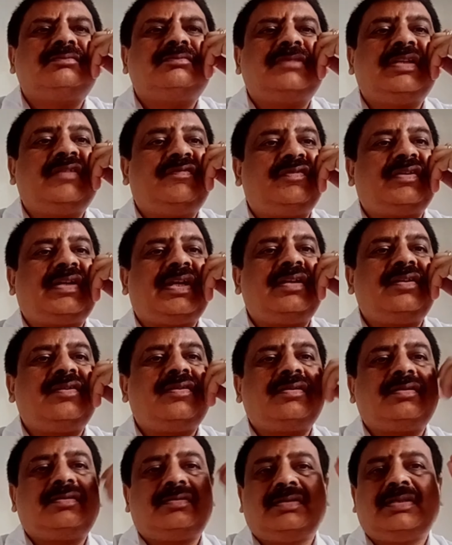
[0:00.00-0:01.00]
If you
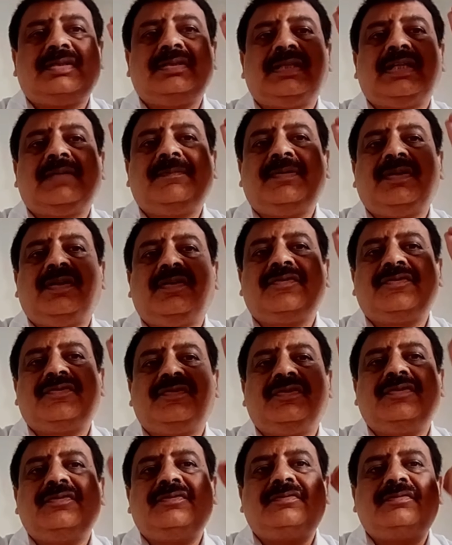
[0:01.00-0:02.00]
cannot, then that belongs to
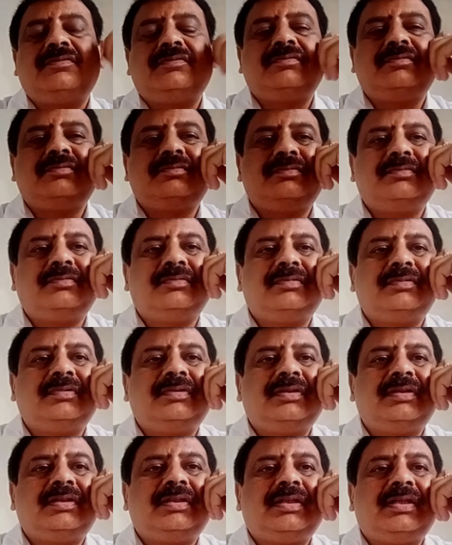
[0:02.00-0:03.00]
you.
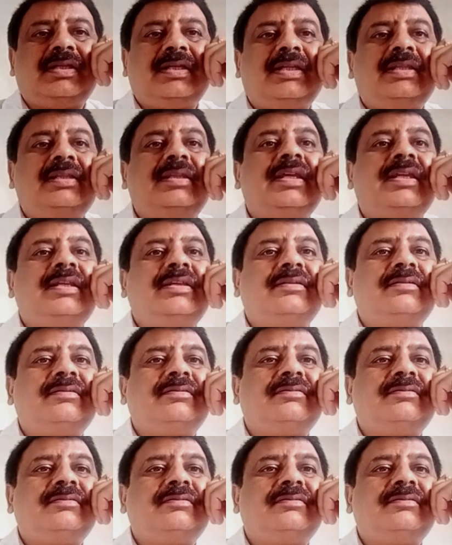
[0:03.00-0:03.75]
And then,